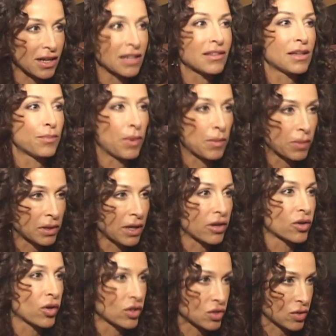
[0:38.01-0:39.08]
I think people
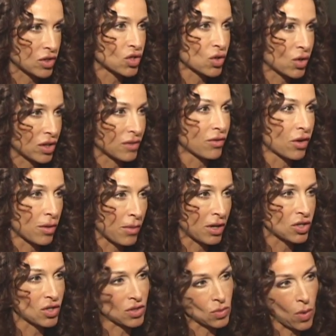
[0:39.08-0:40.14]
are going to enjoy it very
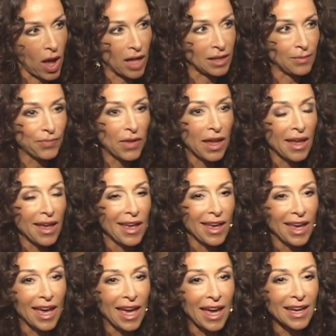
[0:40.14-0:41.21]
much as well.
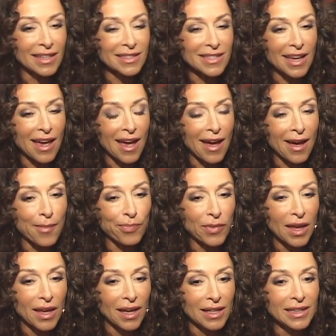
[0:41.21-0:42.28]
And um,
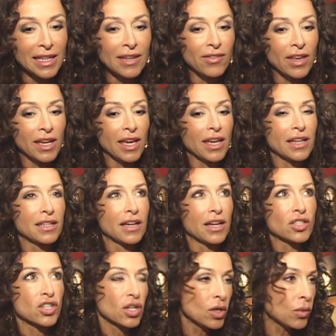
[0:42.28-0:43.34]
leaving in
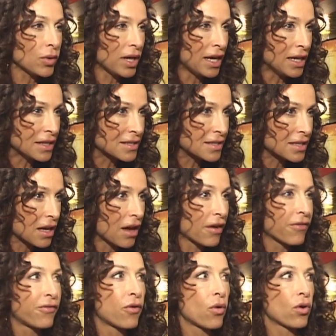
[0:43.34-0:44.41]
uh, two weeks
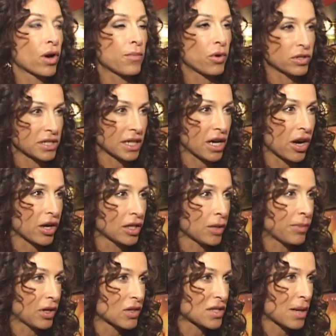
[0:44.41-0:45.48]
for Monte Carlo
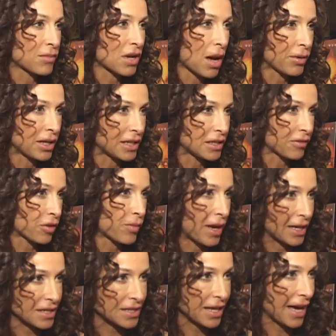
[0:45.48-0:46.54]
because I'm nominated for
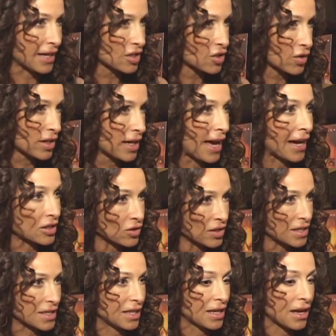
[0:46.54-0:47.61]
Best
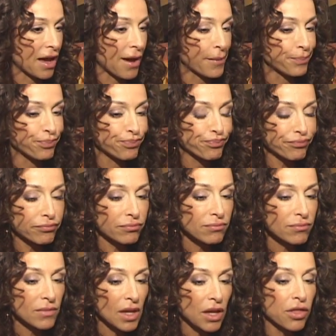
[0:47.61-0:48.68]
Actress in um,
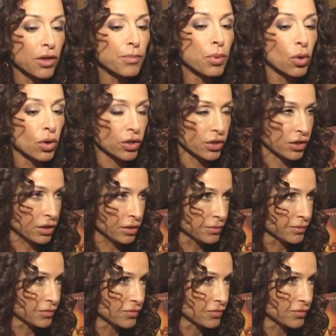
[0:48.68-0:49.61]
The Border.